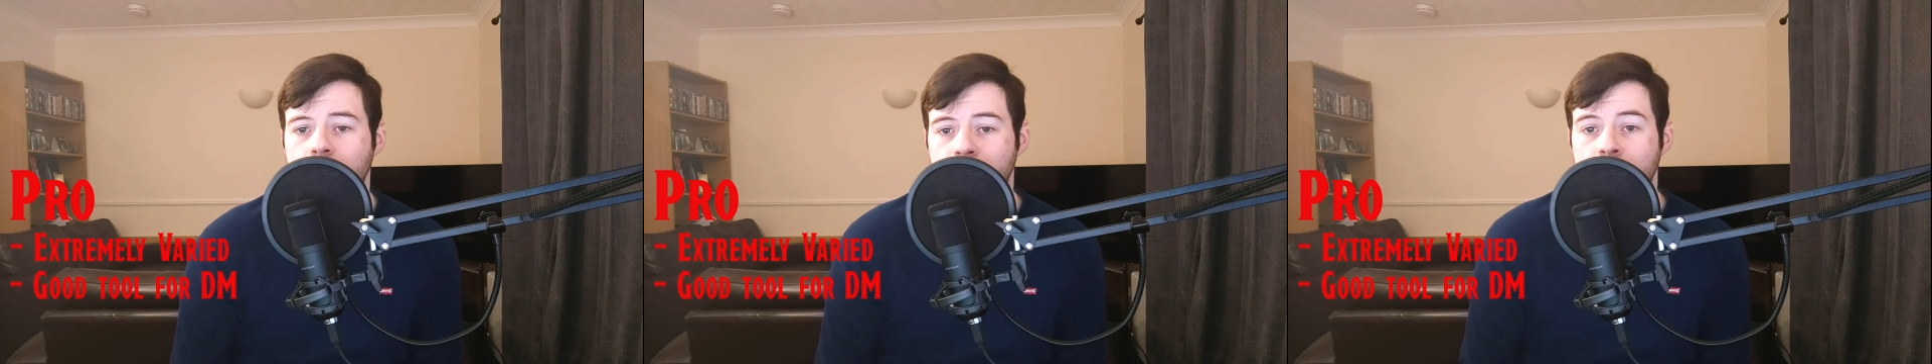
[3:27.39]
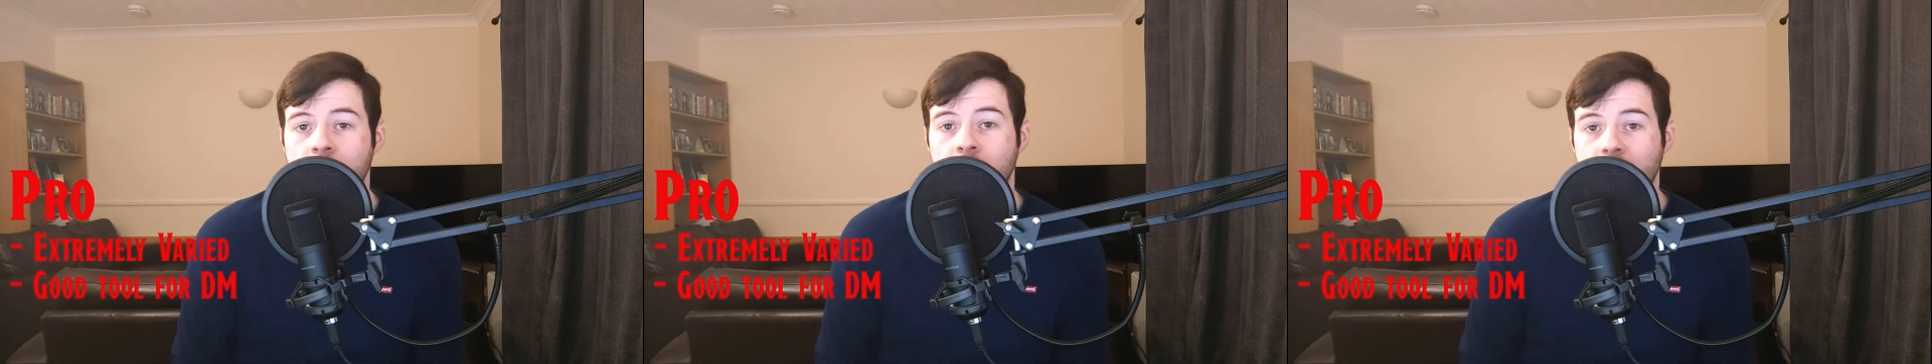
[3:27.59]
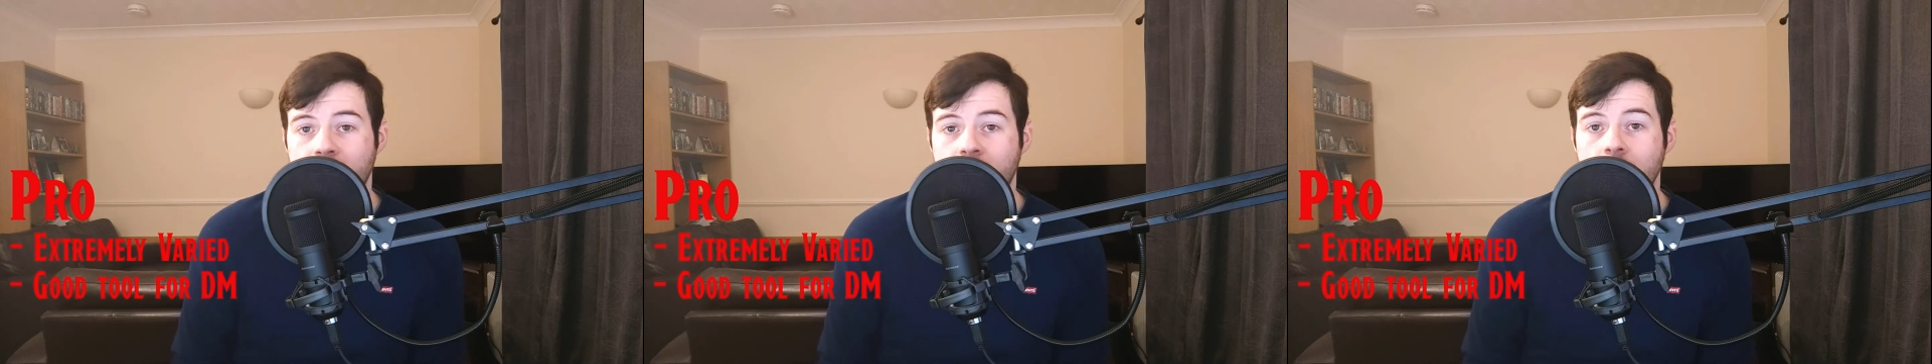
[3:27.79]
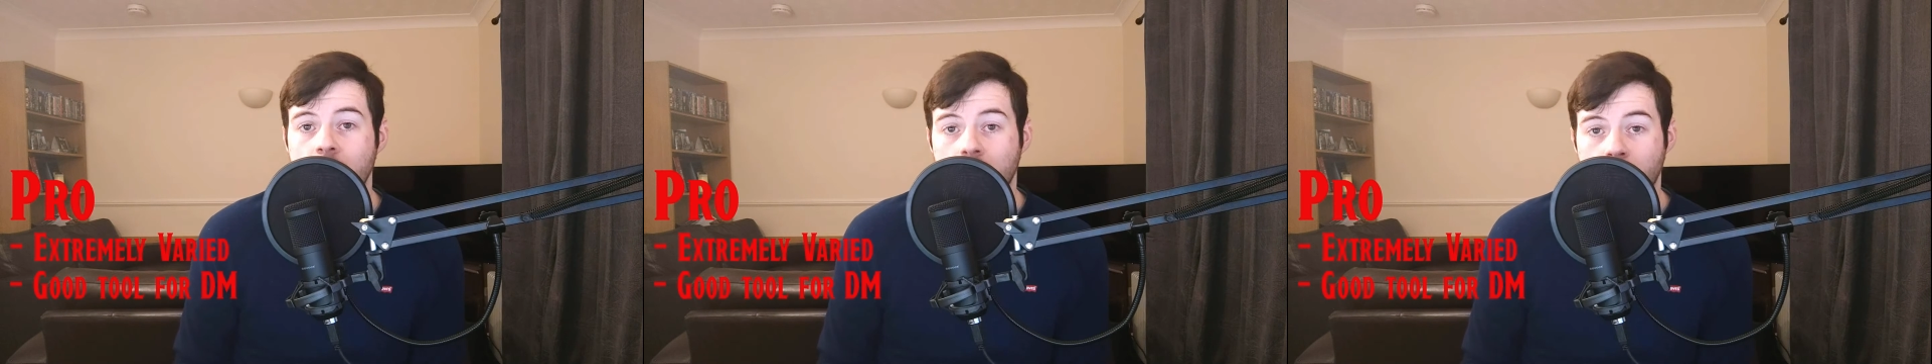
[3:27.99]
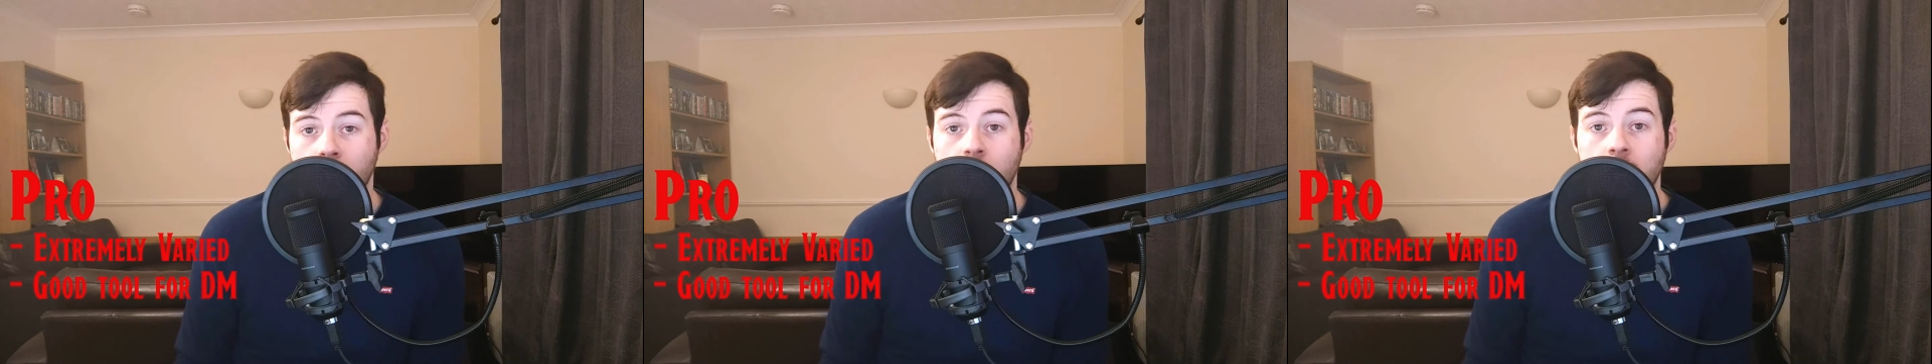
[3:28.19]
in your
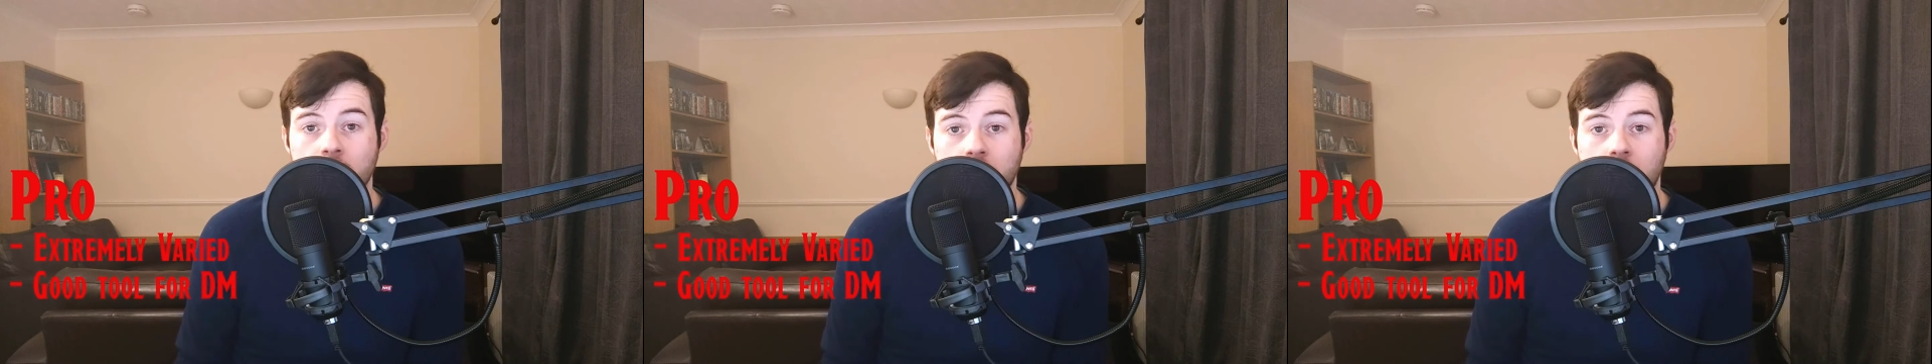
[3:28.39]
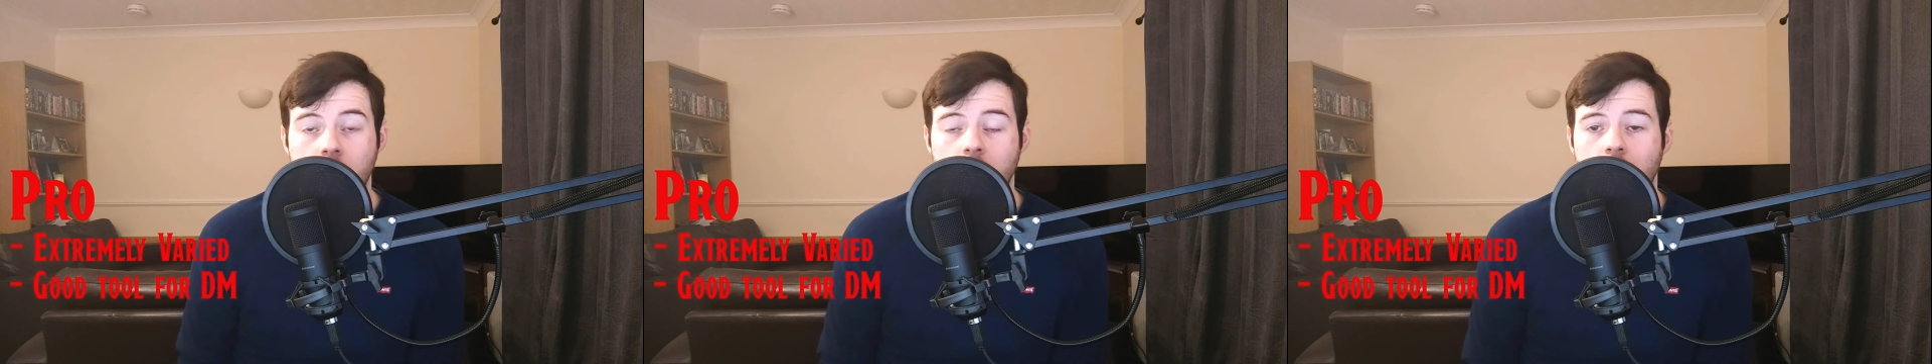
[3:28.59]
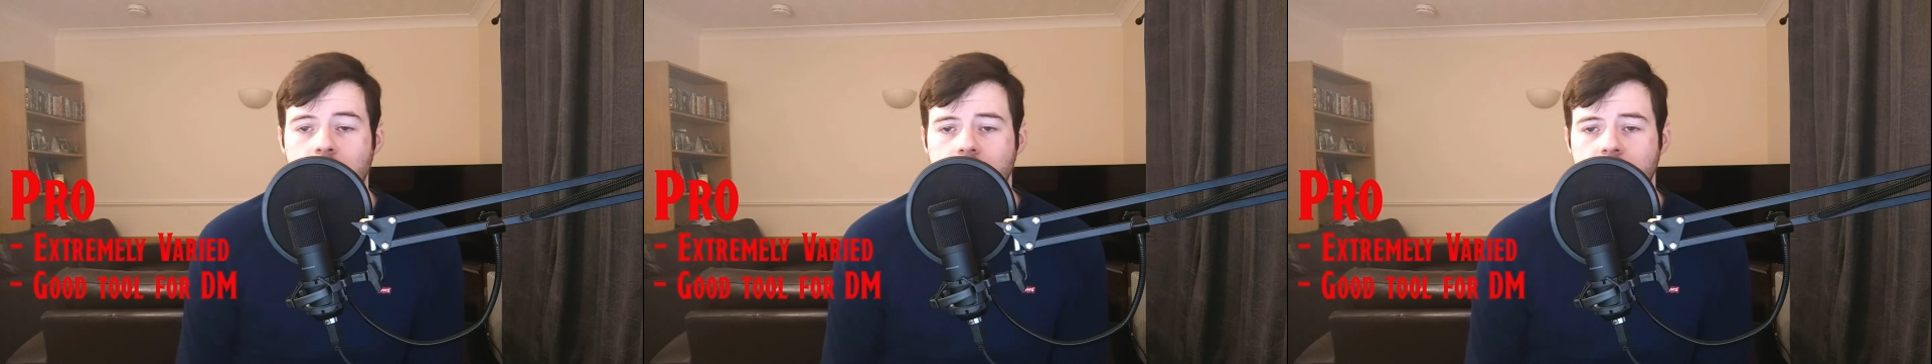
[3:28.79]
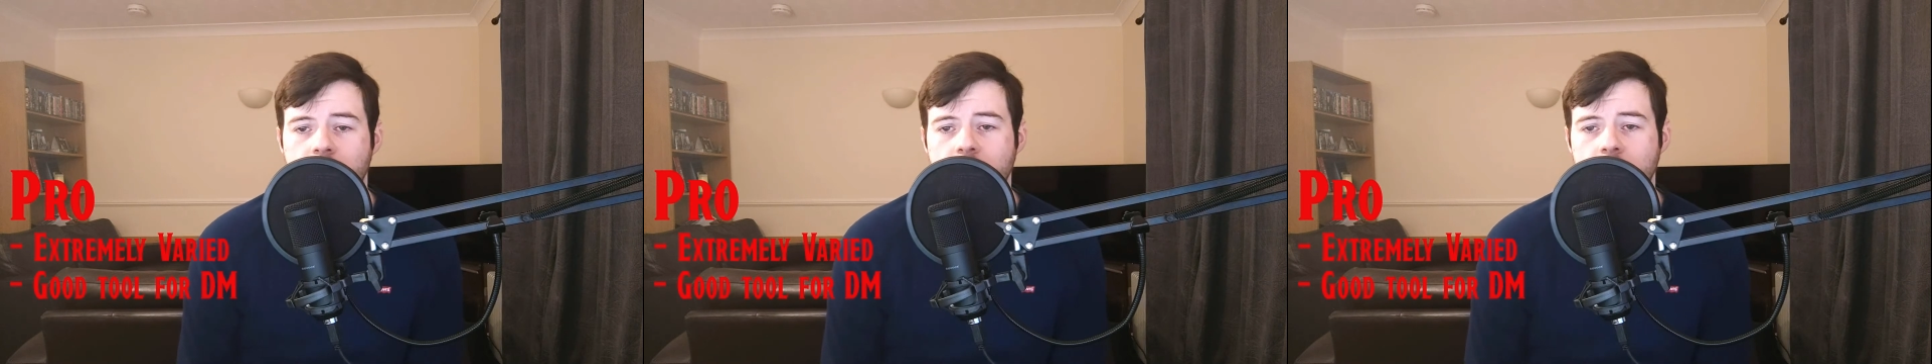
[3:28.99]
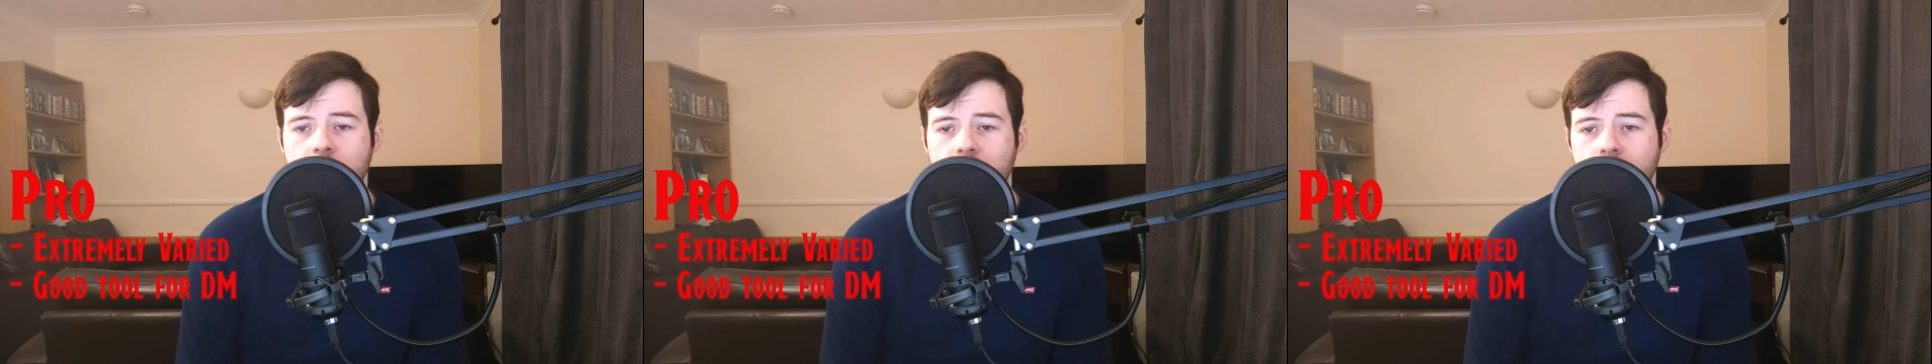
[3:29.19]
own Sword Coast
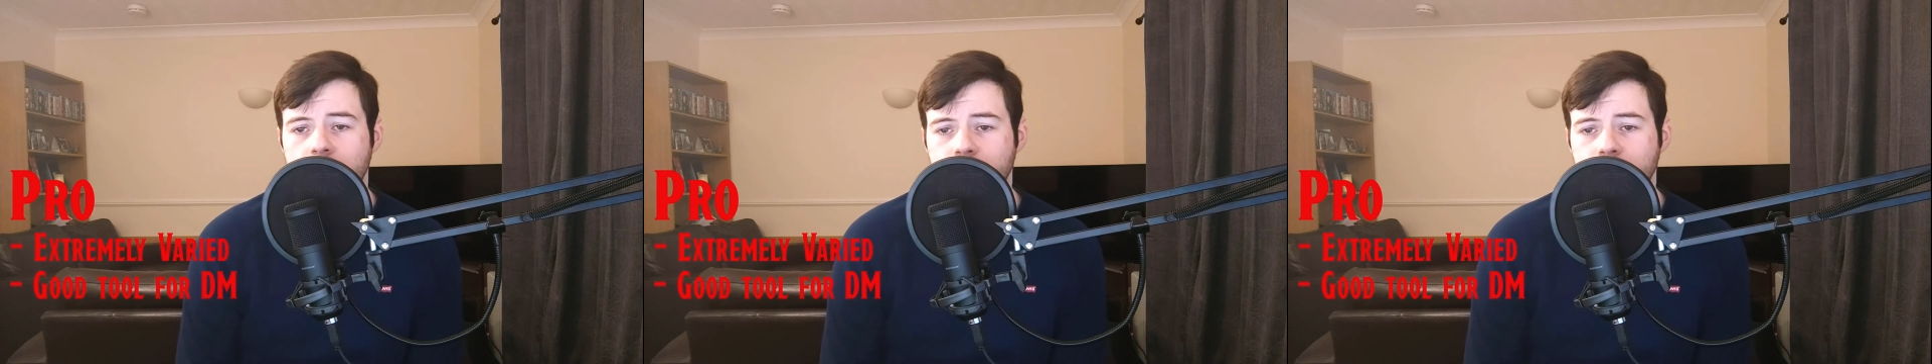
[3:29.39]
adventures,